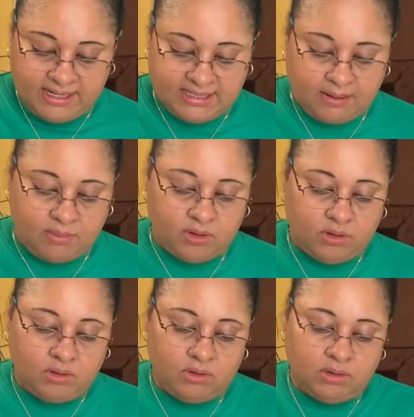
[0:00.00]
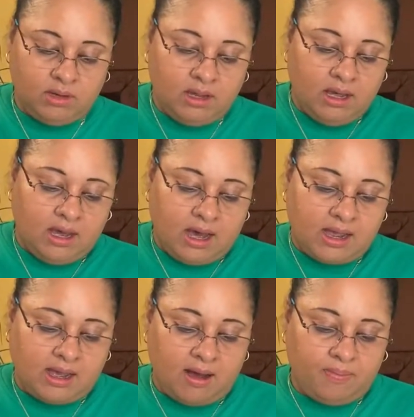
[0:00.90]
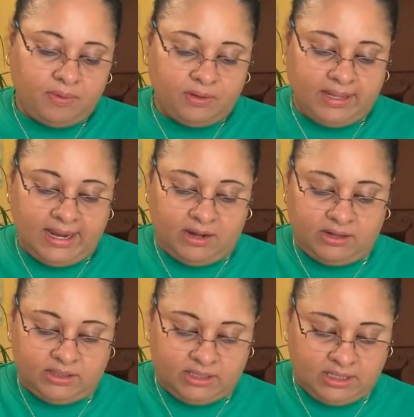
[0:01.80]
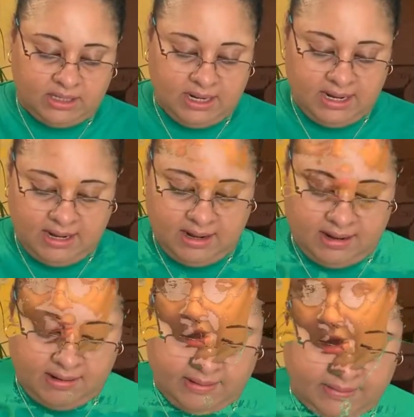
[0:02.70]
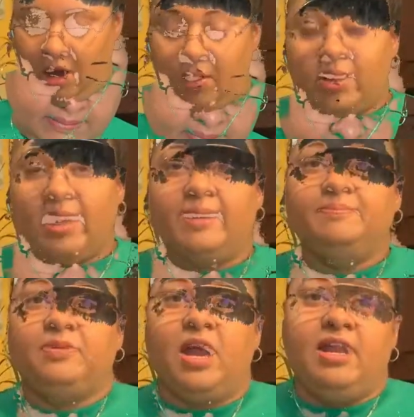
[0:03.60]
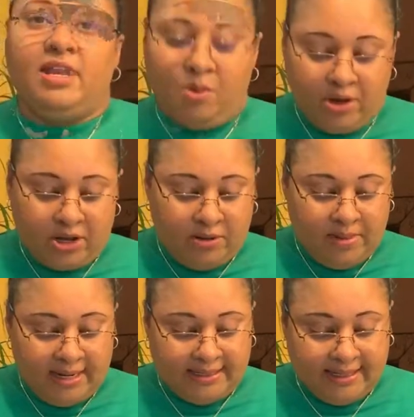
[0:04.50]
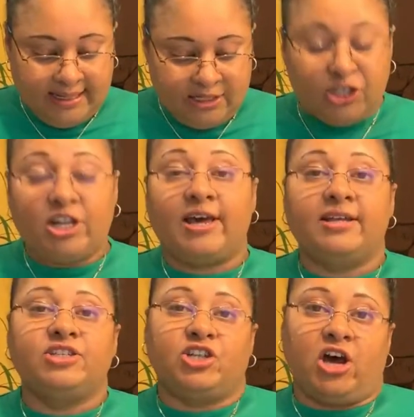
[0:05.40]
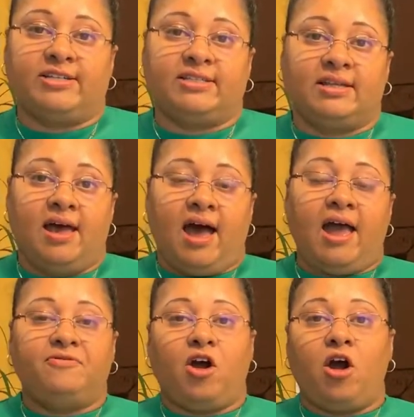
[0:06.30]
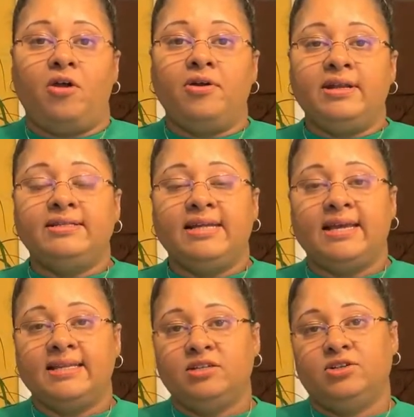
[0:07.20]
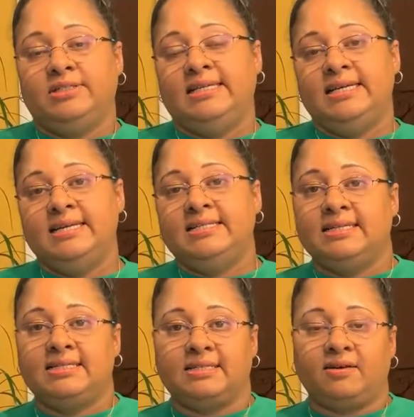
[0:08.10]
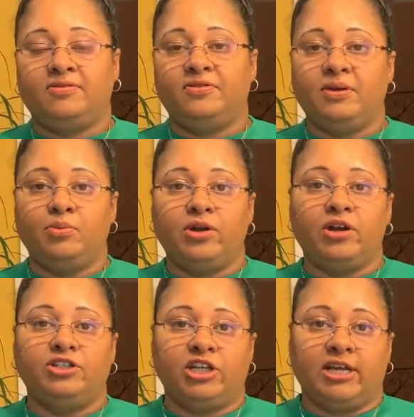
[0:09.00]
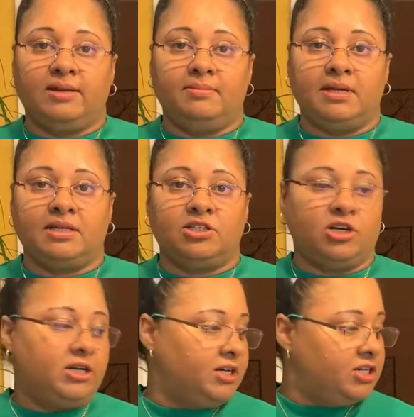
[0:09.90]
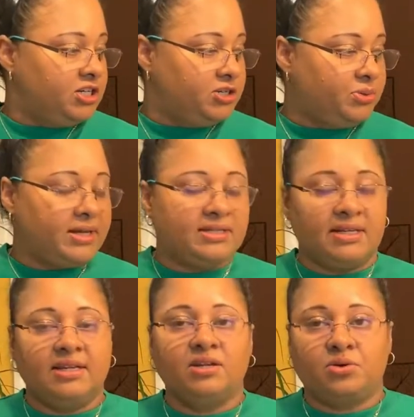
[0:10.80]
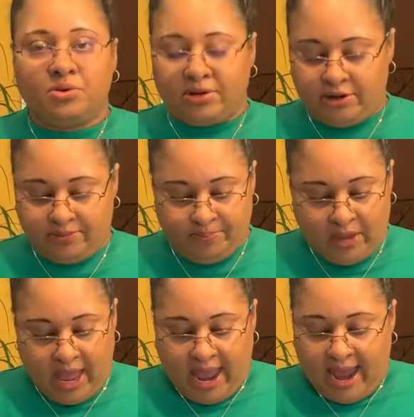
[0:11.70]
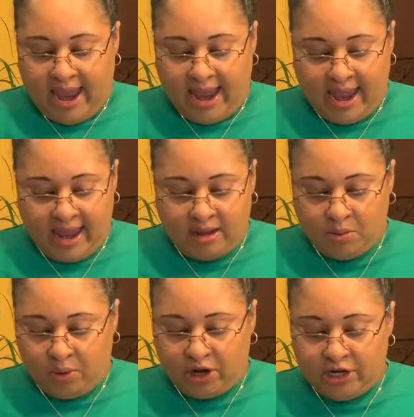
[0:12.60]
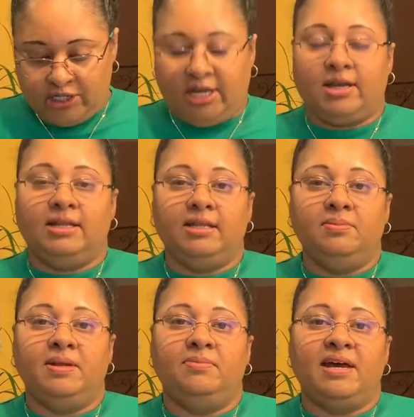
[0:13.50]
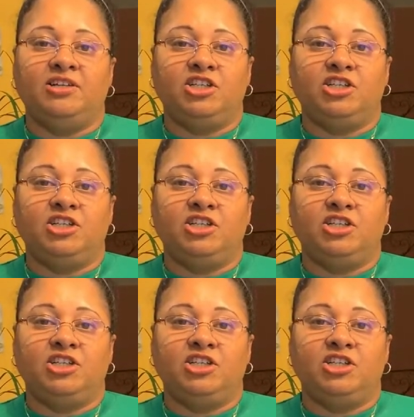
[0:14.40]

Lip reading: assemble a couple layers in here. Okay, now we're gonna make the enchilada sauce. I've already taken the tortillas and stuffed them with our chicken mixture, and they're just resting in the corner. And we're gonna talk a little bit about